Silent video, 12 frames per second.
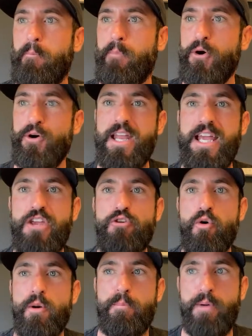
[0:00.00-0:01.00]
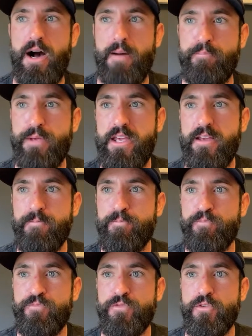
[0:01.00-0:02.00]
Putting your puppy
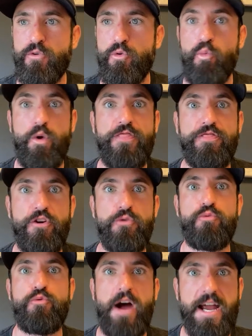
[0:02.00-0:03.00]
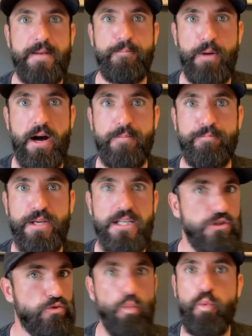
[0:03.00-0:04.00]
with the right
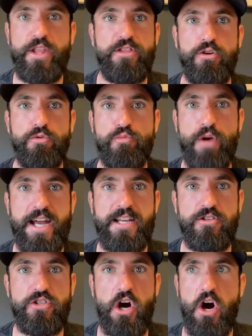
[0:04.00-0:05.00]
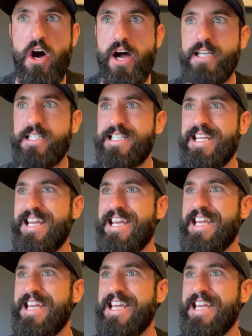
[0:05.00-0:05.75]
puppies, with the right dogs,